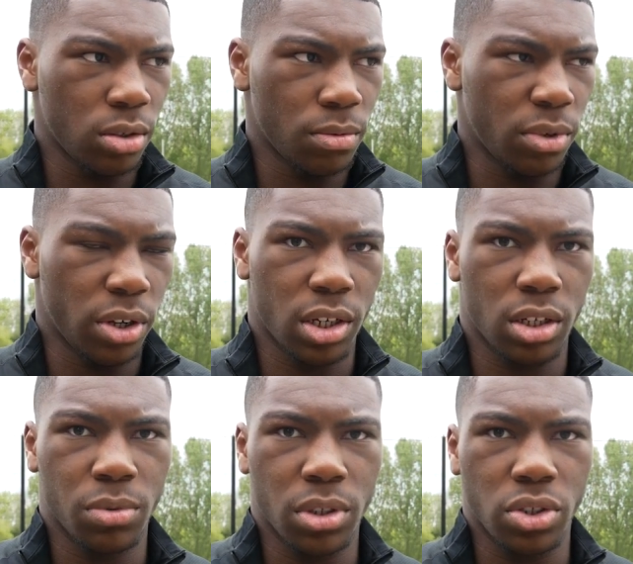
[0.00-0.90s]
But I
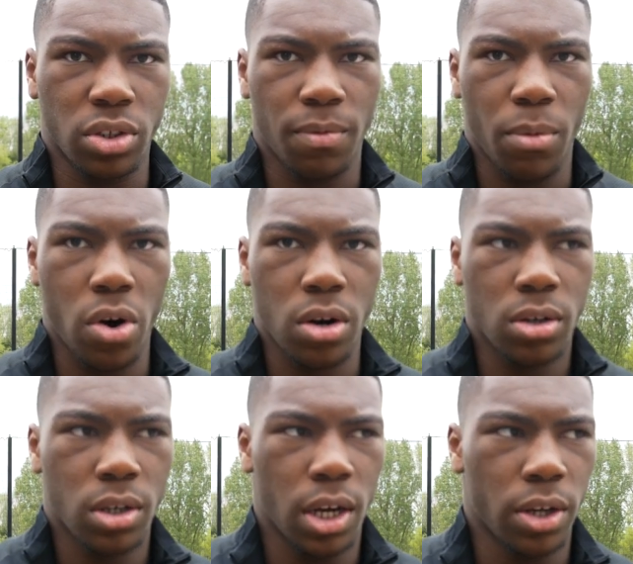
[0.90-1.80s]
think we deserve more
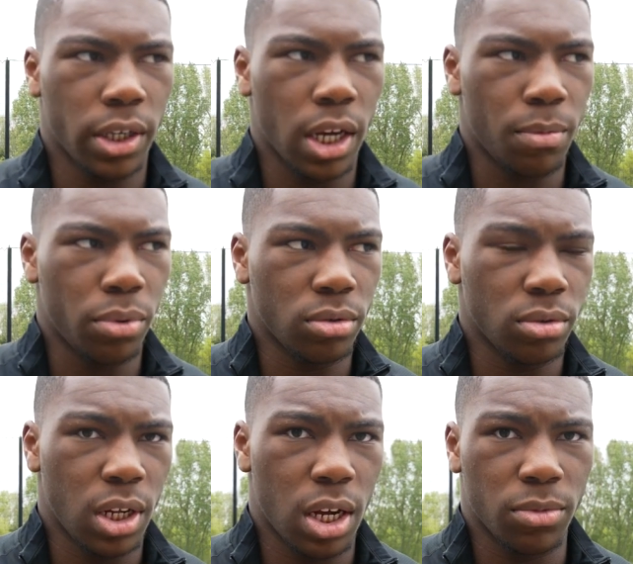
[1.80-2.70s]
out of the game.
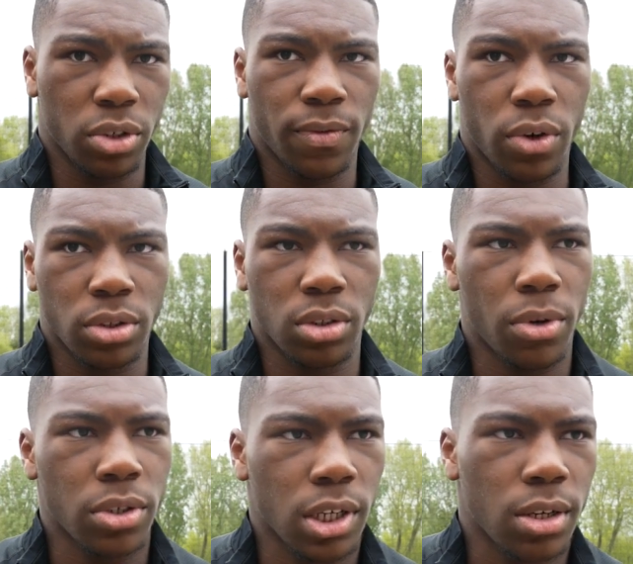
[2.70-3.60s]
But, no, I'm looking forward to
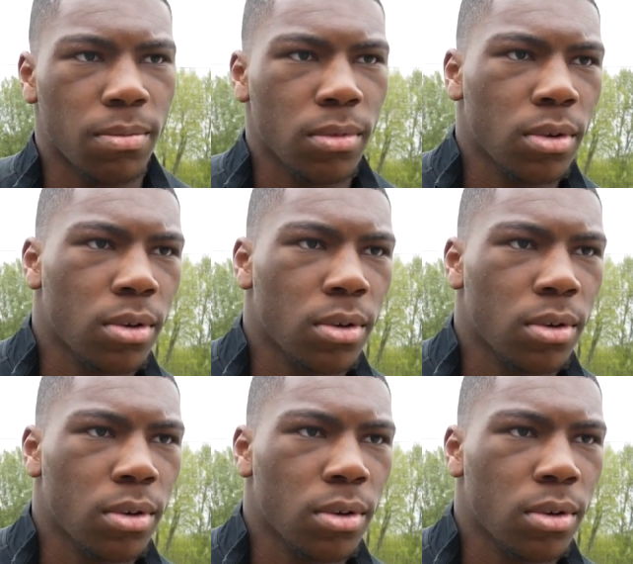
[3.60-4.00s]
tomorrow's game.